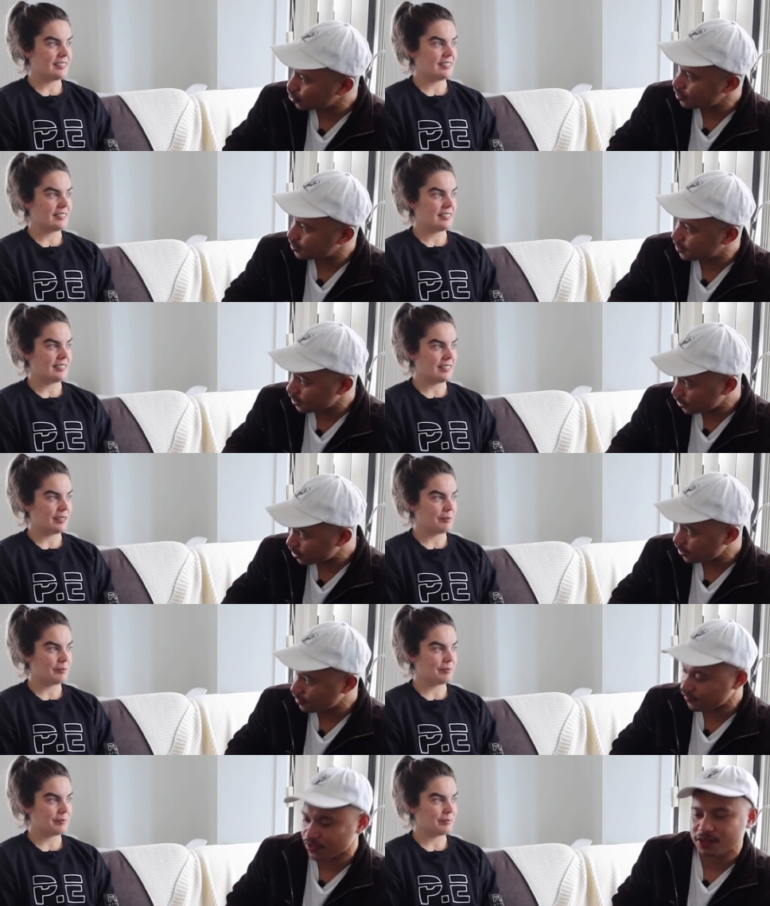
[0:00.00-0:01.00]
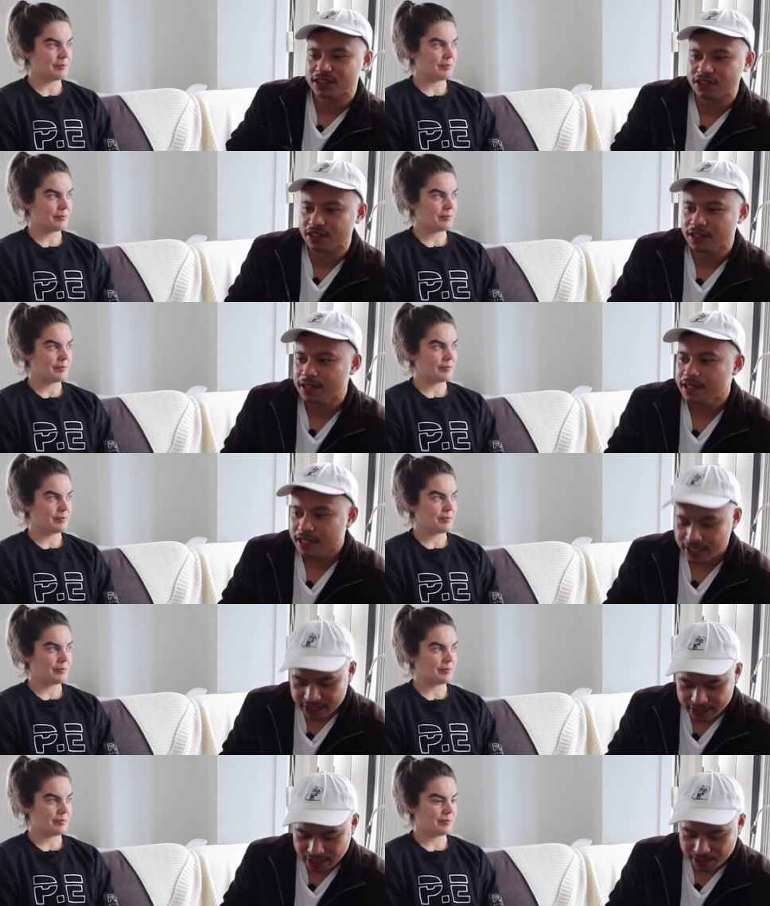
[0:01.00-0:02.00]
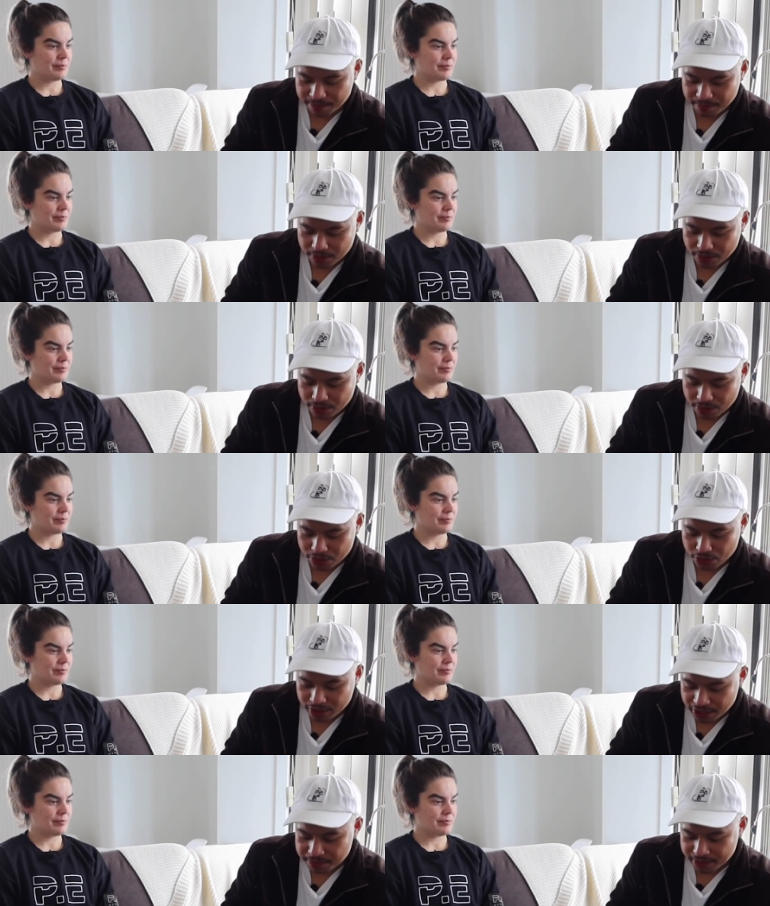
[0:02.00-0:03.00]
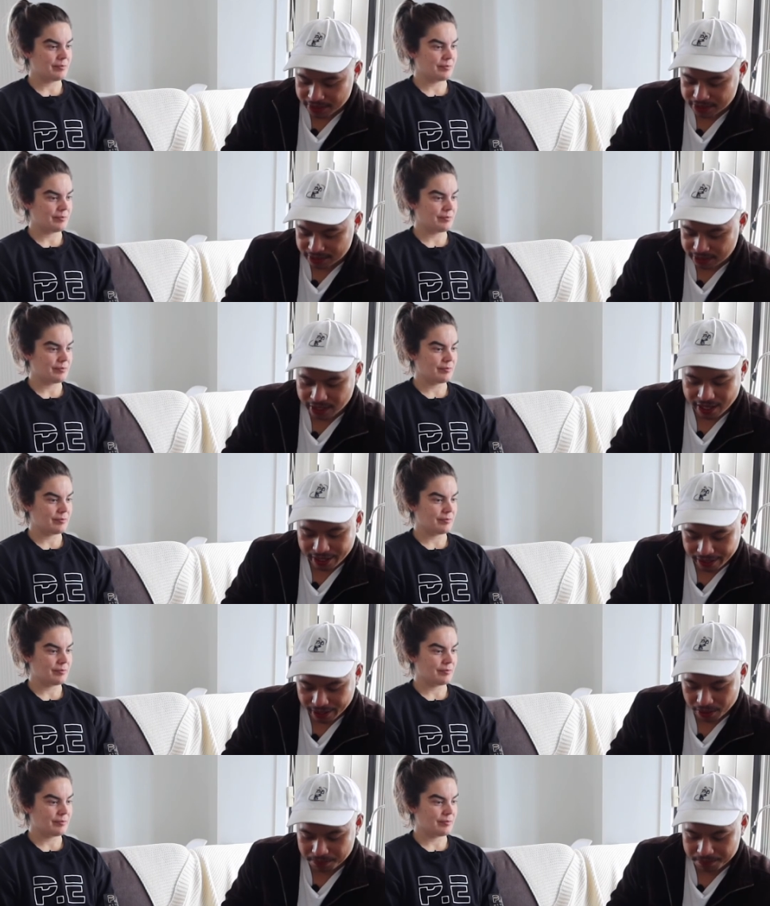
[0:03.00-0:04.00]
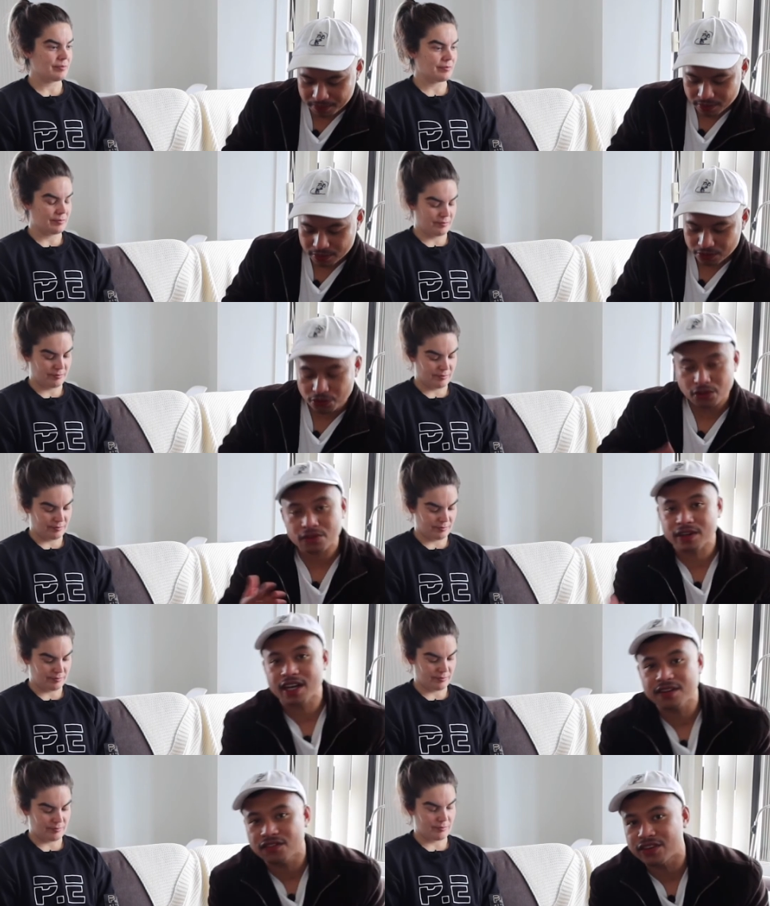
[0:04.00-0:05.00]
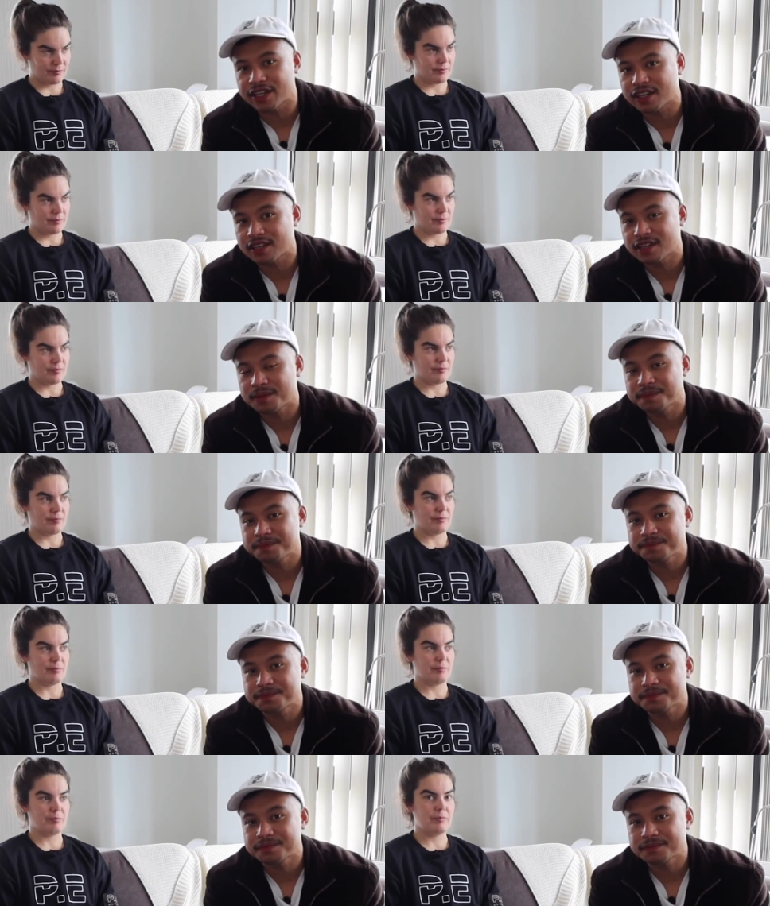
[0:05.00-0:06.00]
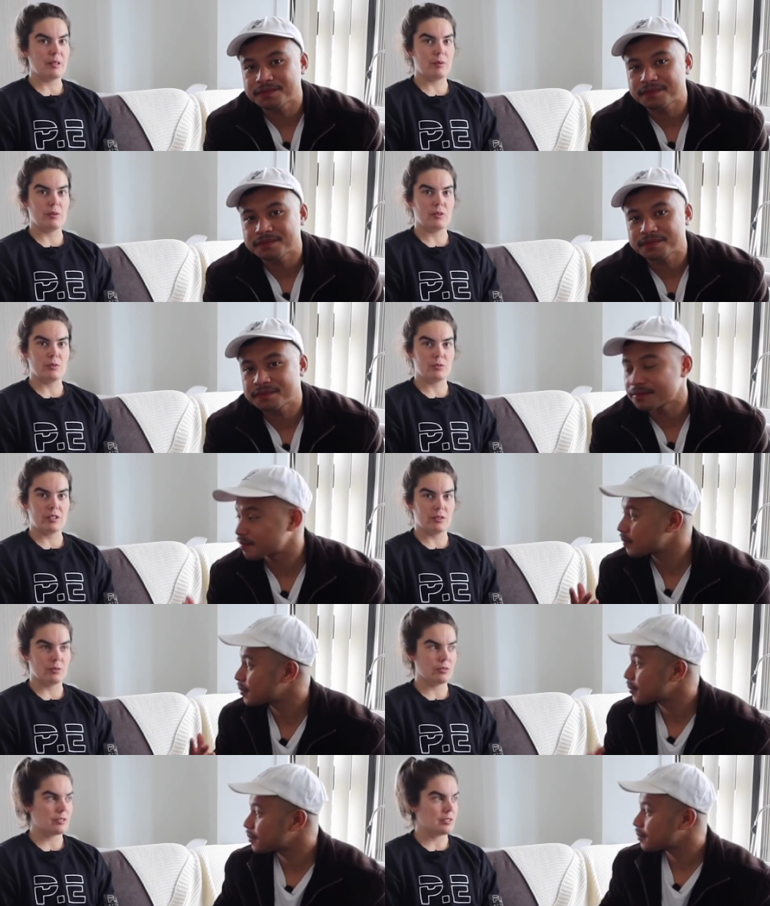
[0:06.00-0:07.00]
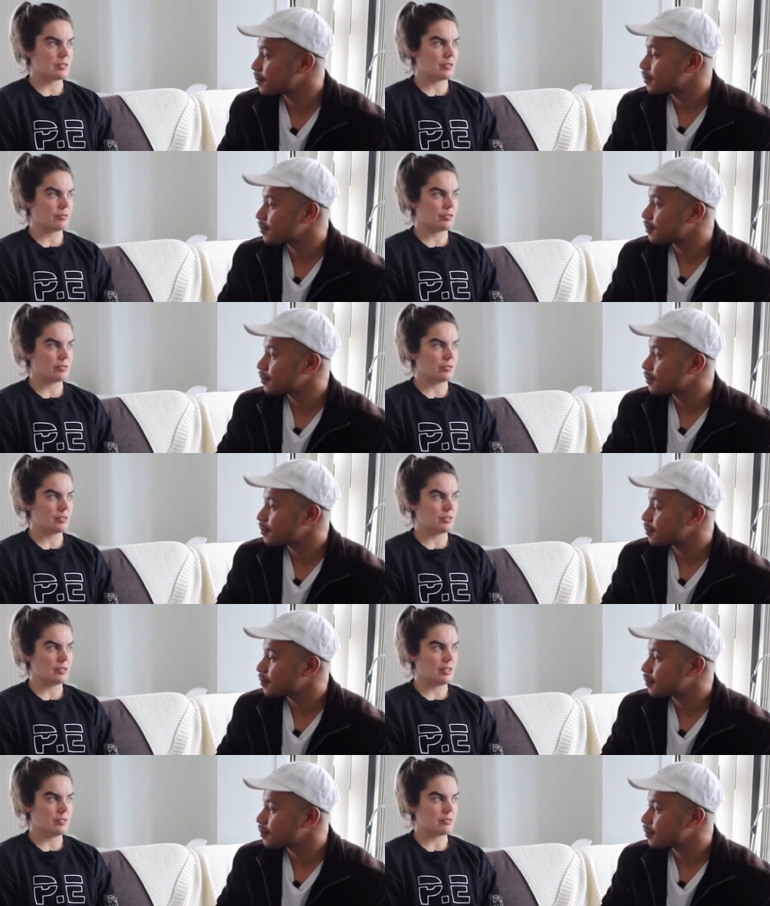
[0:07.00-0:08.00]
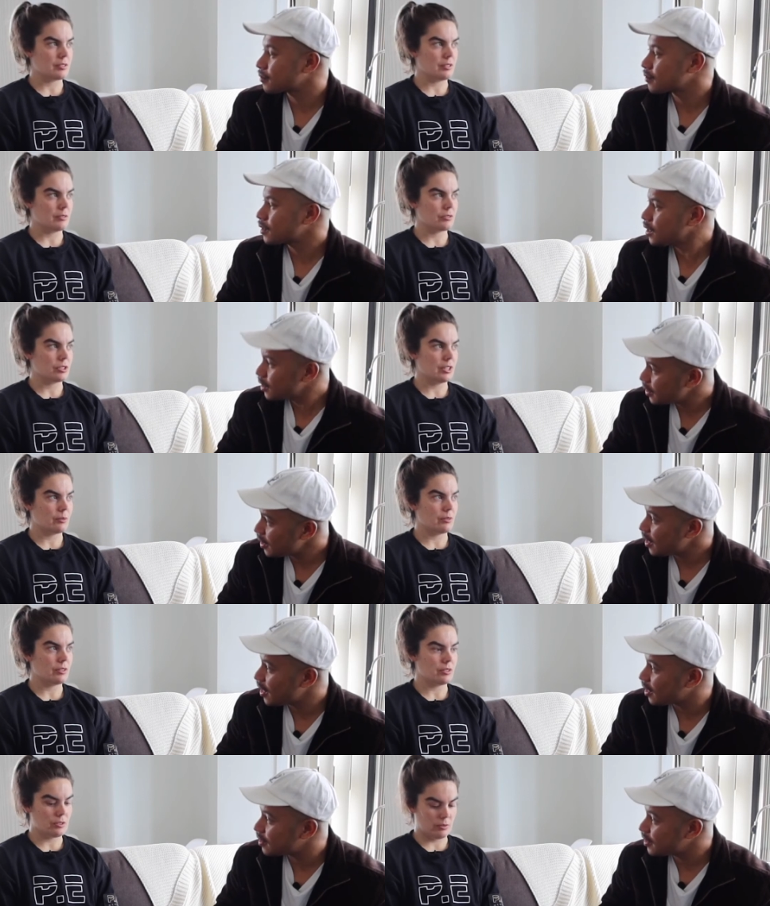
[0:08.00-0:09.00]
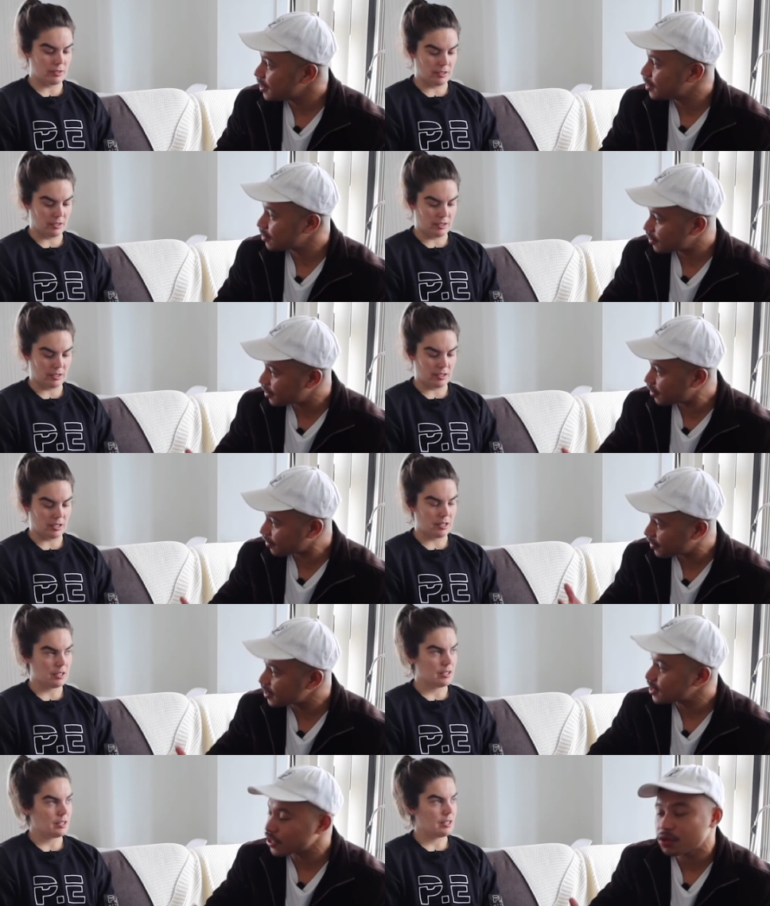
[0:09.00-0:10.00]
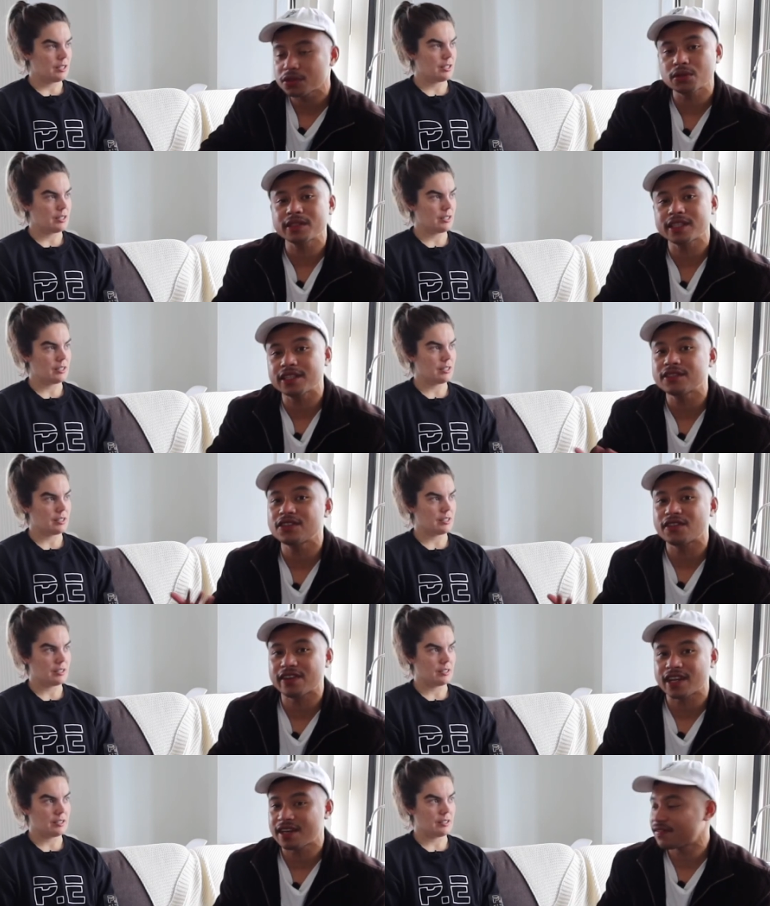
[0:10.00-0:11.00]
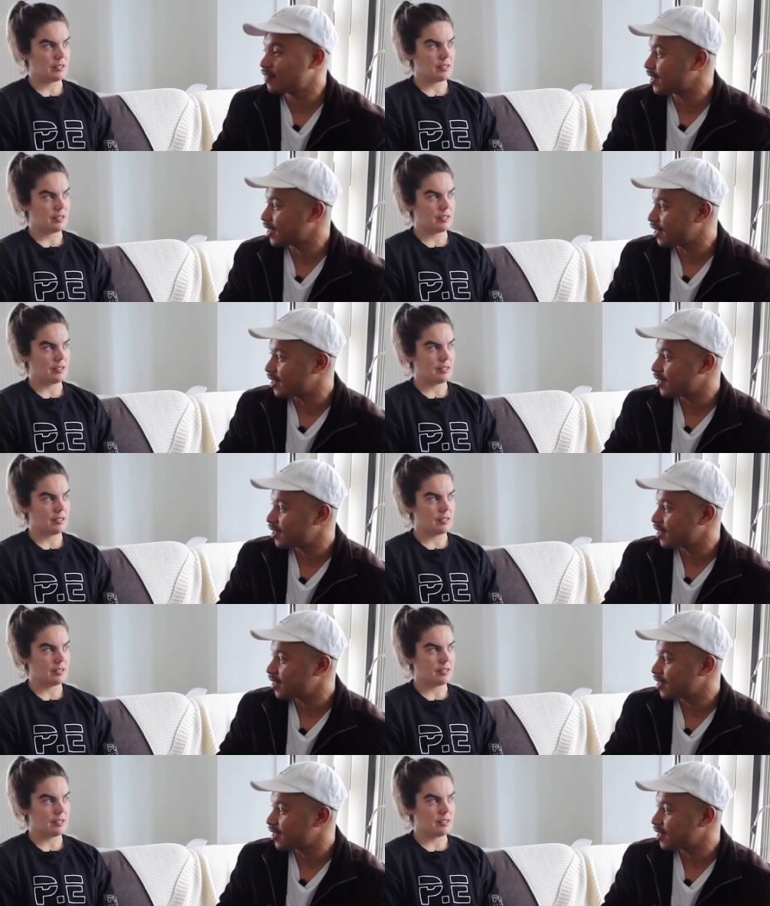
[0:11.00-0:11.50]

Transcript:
Speaker 1: on intentionally yeah. focus on, is um, you keep getting sick, help, you're not recovering.
Speaker 2: Yeah, but on, yeah, audit yourself though. Audit your lifestyle. Check yeah, what you're doing. Yeah, there, like. there are
Speaker 1: things that you are doing that you're not recovering in.